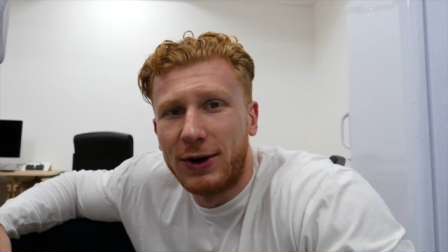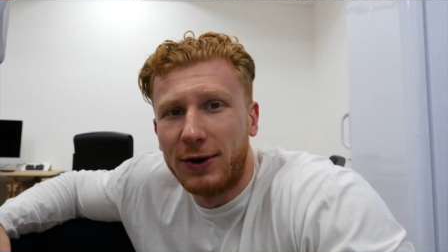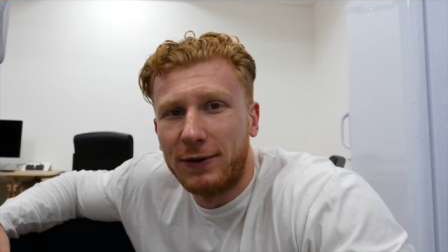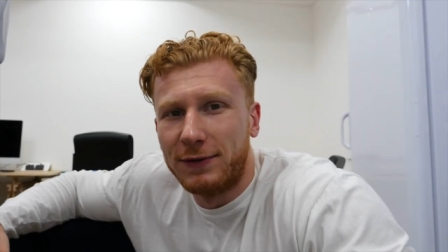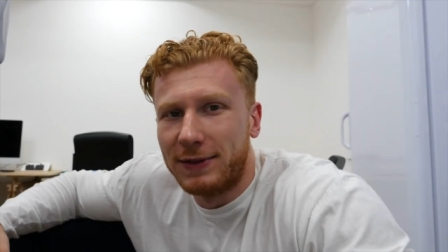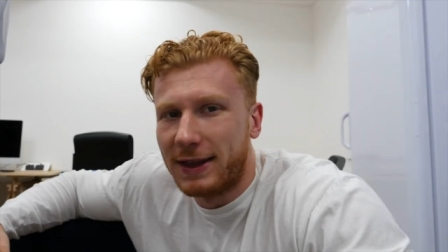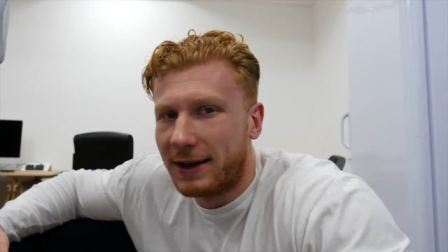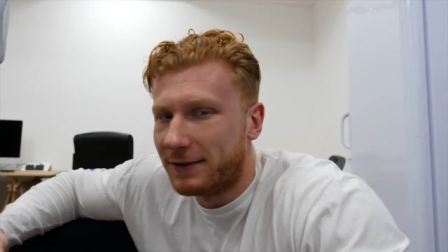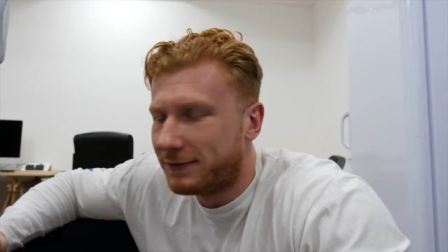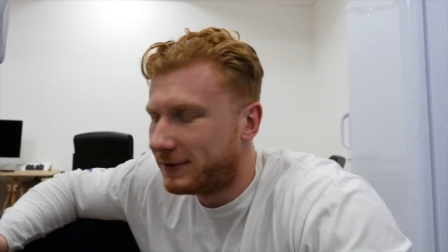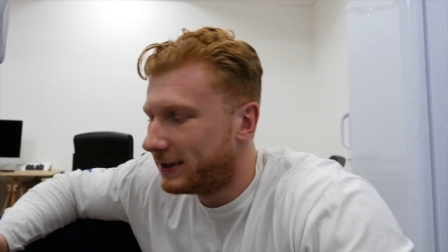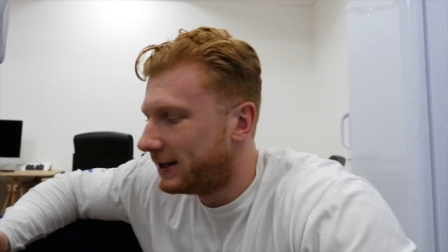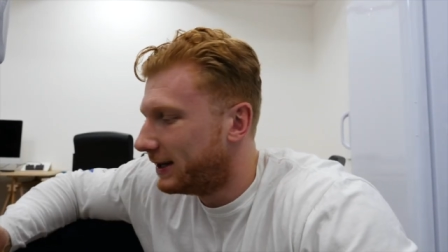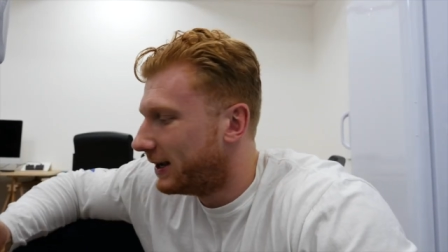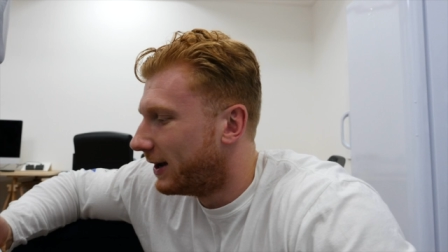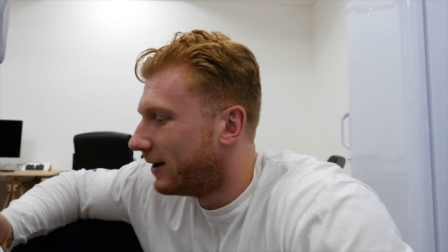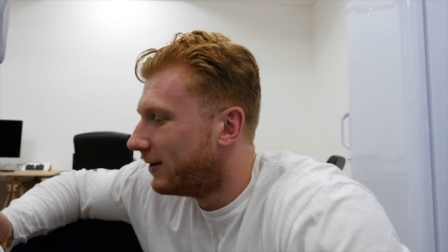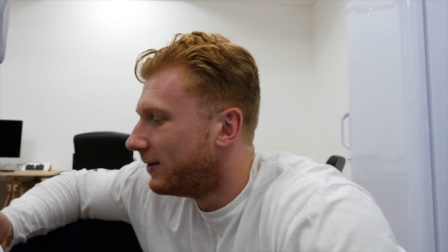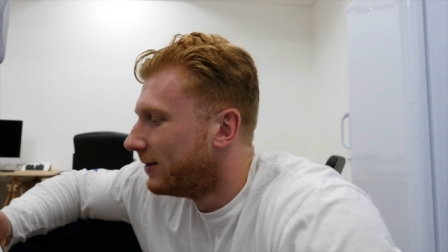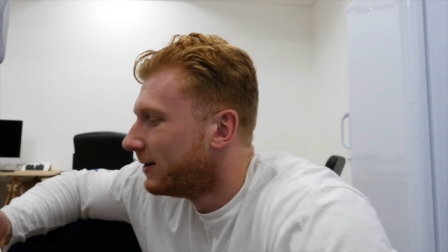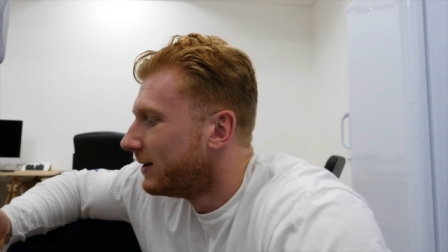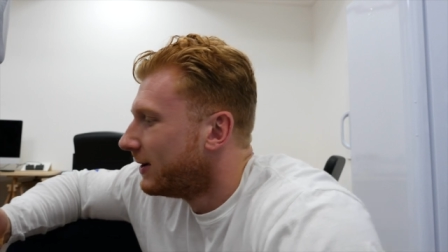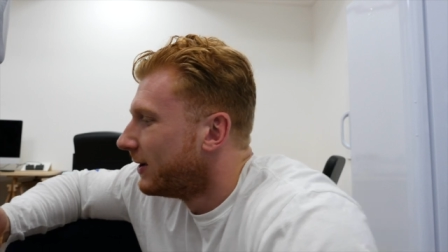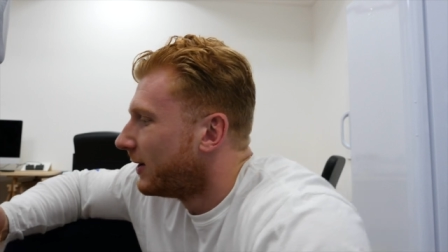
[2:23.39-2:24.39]
of that
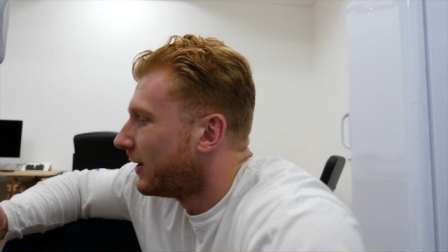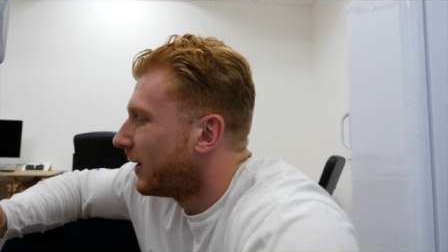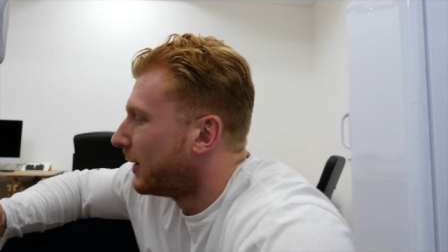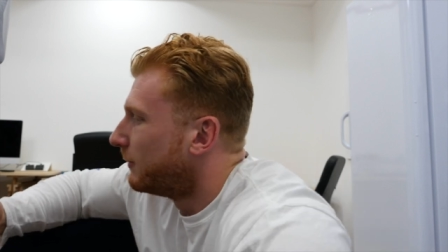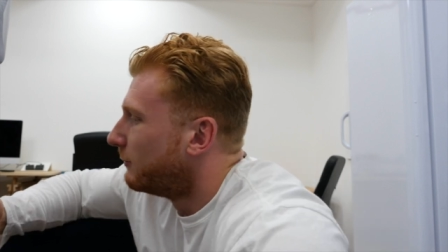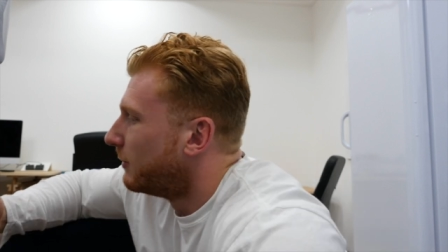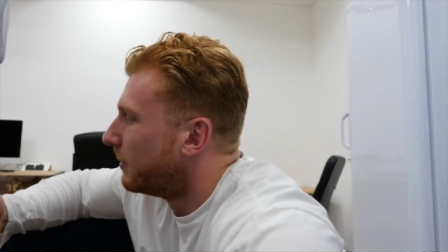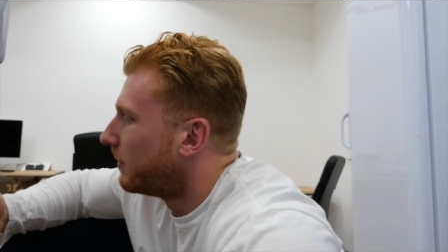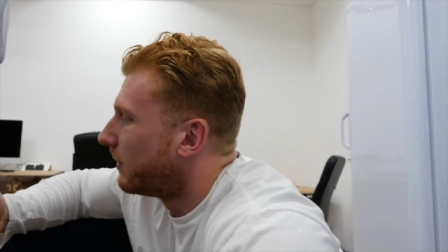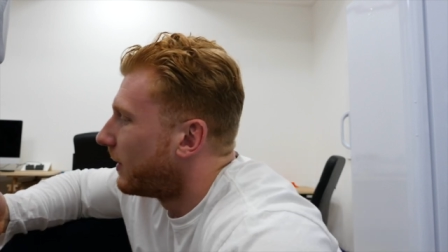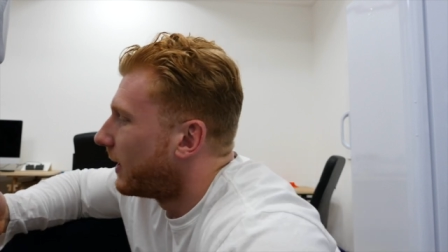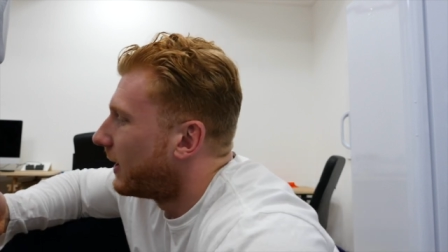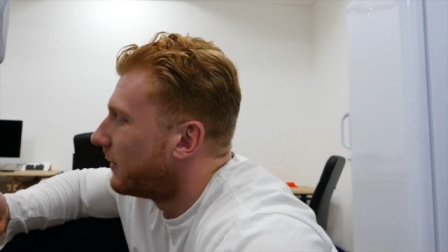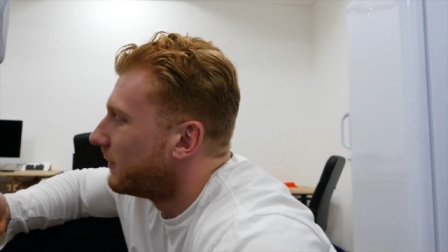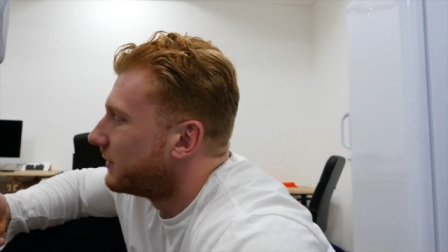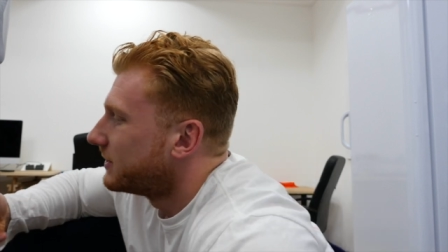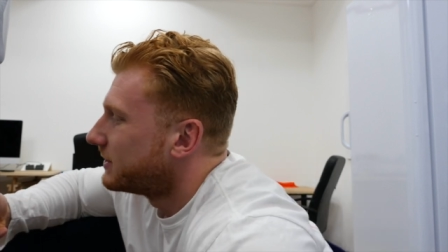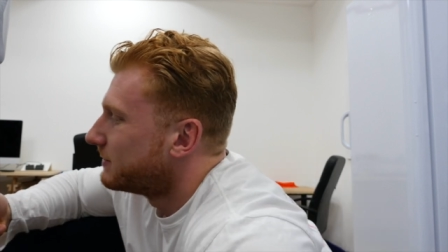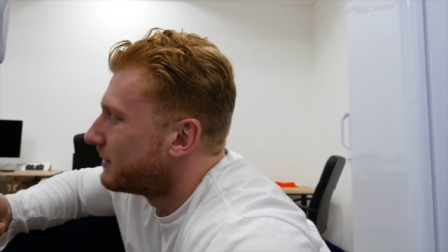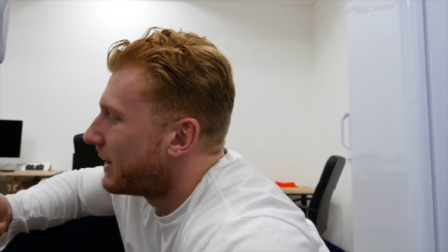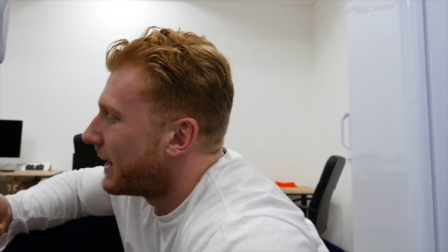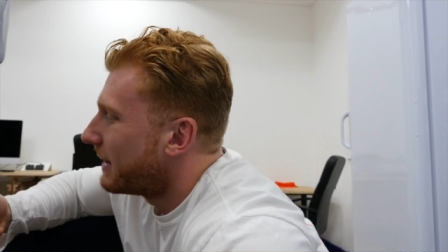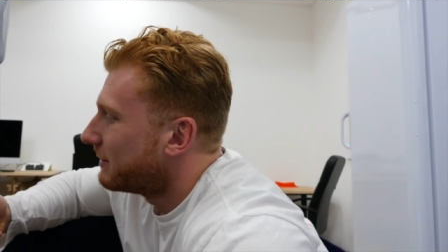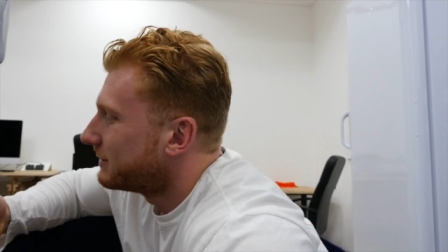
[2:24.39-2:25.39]
video and reply with
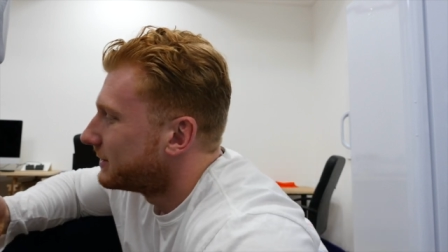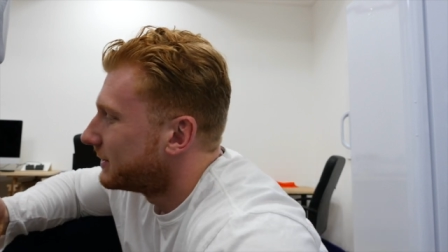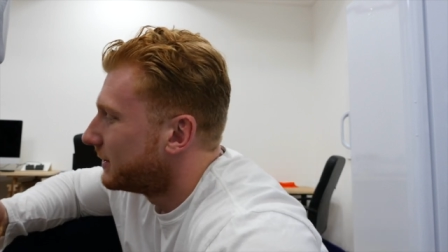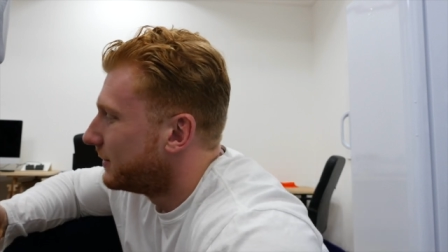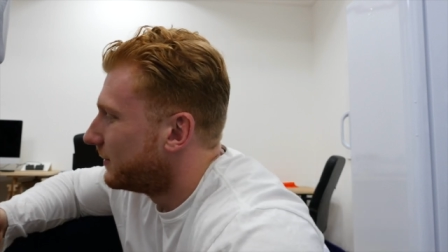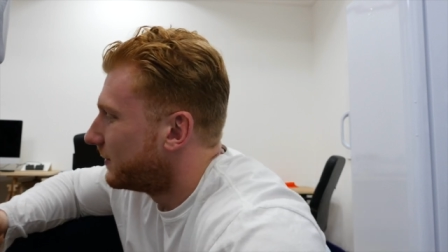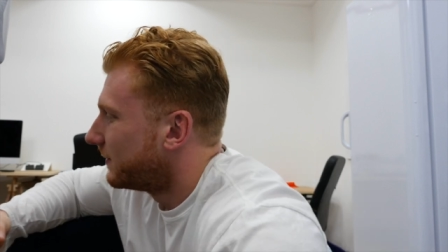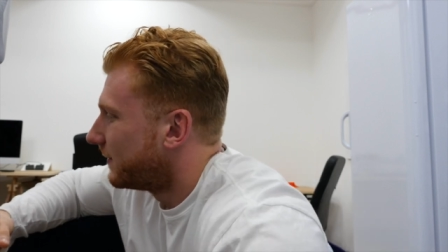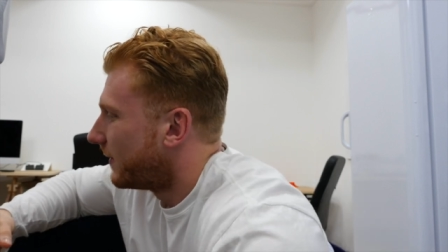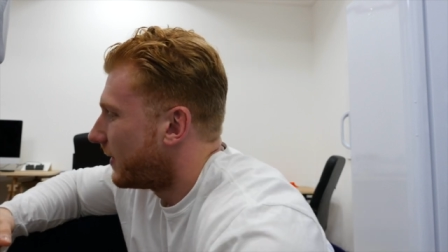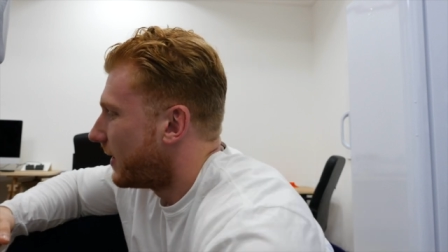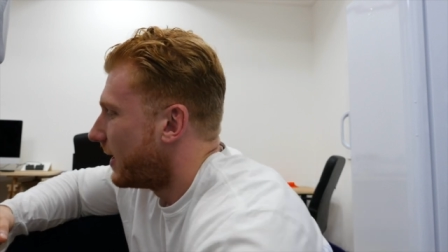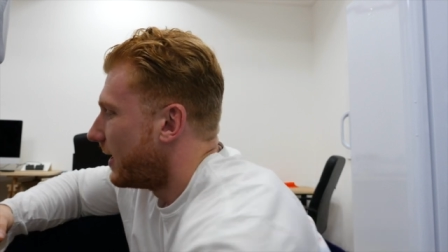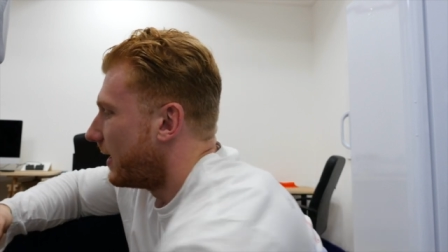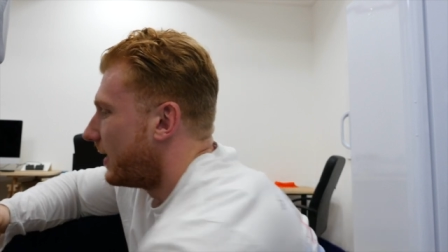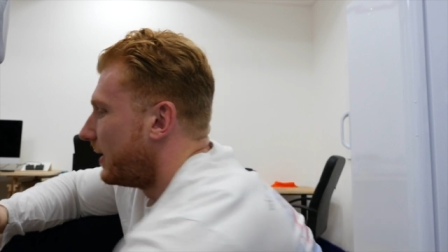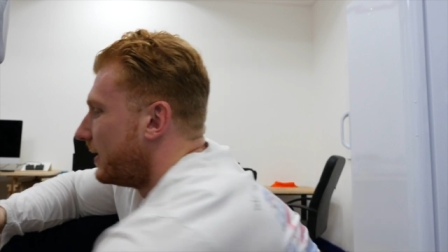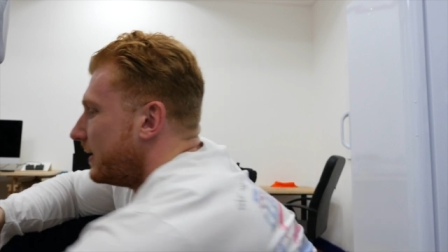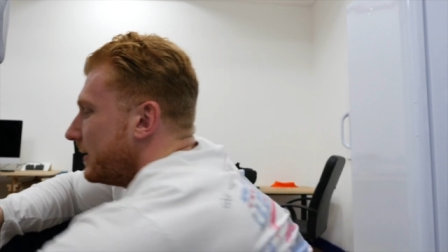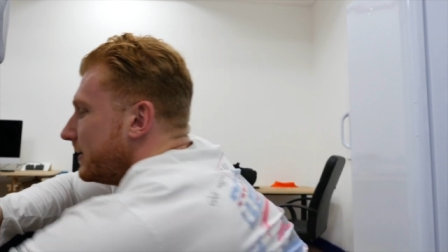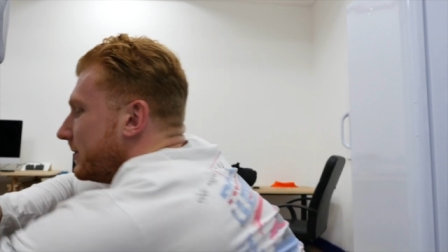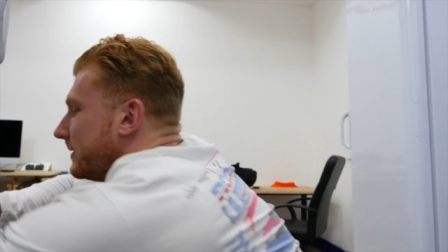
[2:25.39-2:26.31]
some absolute fire.